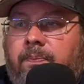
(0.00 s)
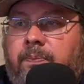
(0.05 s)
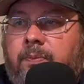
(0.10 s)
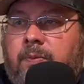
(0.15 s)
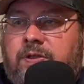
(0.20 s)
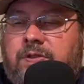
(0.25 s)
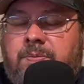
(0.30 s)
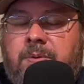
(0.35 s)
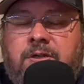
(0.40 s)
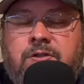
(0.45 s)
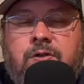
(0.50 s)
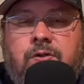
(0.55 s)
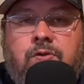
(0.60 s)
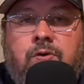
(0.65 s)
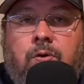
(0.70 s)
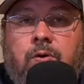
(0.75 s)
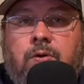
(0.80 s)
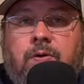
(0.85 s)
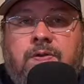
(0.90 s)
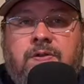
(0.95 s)
but Spencer
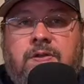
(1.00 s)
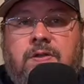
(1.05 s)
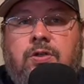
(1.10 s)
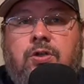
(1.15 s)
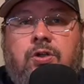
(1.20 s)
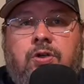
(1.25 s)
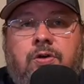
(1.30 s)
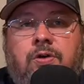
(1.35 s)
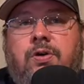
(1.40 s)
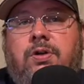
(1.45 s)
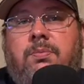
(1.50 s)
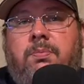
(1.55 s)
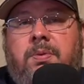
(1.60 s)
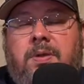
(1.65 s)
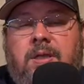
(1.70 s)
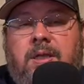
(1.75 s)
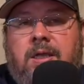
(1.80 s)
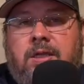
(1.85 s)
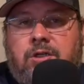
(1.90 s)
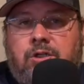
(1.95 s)
Torkelson could
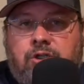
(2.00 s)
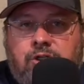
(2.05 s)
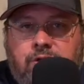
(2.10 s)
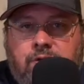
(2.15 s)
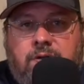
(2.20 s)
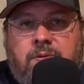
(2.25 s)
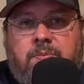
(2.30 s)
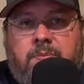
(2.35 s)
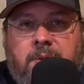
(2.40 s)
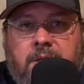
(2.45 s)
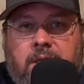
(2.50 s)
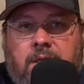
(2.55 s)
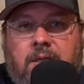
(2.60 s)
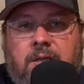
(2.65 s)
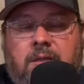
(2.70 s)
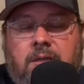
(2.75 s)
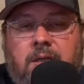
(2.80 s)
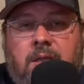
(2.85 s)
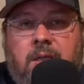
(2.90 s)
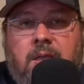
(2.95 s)
be and should
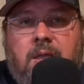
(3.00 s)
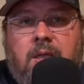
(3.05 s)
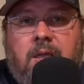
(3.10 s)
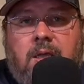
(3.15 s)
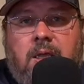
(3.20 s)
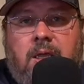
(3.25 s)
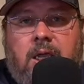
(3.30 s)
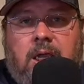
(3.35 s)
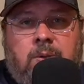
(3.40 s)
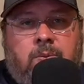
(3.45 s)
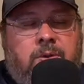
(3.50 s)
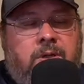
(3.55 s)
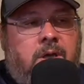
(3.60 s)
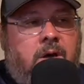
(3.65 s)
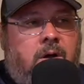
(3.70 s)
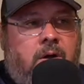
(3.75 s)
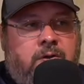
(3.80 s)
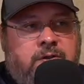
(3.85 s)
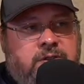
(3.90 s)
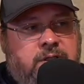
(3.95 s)
be. And we
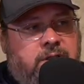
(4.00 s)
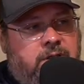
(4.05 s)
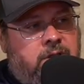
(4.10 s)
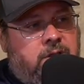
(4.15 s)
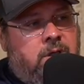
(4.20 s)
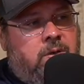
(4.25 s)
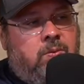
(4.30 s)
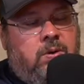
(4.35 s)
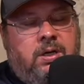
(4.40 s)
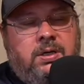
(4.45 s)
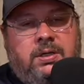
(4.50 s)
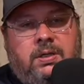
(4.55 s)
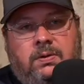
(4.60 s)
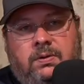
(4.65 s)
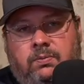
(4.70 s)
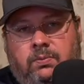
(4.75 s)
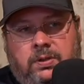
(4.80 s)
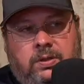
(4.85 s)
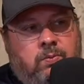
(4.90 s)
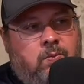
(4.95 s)
all said, you know what?
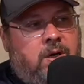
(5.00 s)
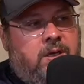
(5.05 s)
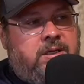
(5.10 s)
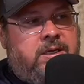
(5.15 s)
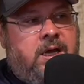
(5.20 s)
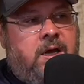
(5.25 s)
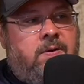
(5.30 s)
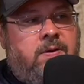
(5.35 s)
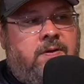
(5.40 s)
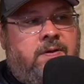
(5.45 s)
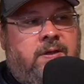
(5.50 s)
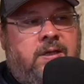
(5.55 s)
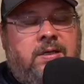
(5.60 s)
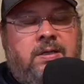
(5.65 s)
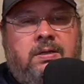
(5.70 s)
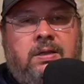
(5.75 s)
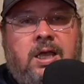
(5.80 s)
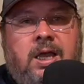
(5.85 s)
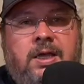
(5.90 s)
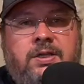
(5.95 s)
He went down at the
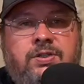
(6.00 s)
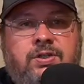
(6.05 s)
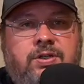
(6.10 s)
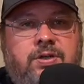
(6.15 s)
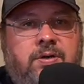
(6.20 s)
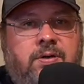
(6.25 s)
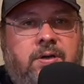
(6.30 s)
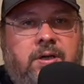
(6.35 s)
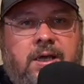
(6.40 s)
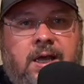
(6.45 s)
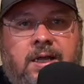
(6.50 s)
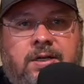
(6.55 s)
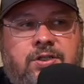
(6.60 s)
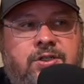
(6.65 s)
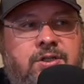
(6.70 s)
end of last year, got